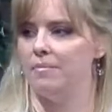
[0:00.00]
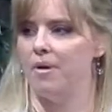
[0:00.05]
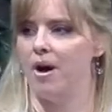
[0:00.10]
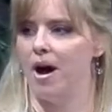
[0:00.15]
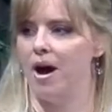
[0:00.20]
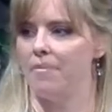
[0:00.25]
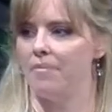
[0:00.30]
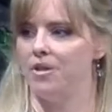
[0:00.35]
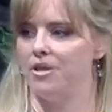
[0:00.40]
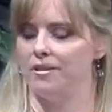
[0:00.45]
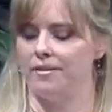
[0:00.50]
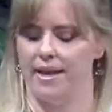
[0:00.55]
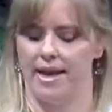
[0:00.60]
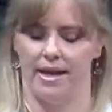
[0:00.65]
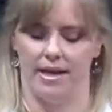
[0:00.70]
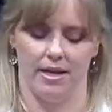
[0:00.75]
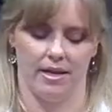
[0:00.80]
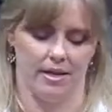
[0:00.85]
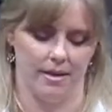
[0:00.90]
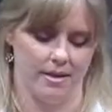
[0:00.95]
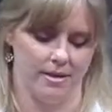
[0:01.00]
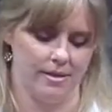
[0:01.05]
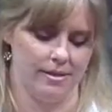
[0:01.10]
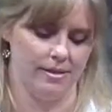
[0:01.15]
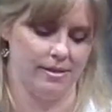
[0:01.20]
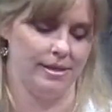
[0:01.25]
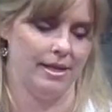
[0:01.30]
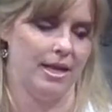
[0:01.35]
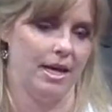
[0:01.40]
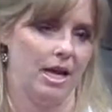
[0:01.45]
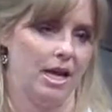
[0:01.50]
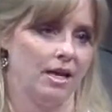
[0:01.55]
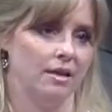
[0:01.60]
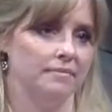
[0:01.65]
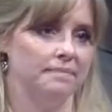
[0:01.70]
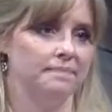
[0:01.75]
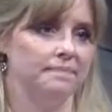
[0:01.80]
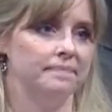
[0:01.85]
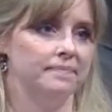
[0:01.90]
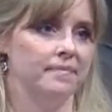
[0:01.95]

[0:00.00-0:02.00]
populated city.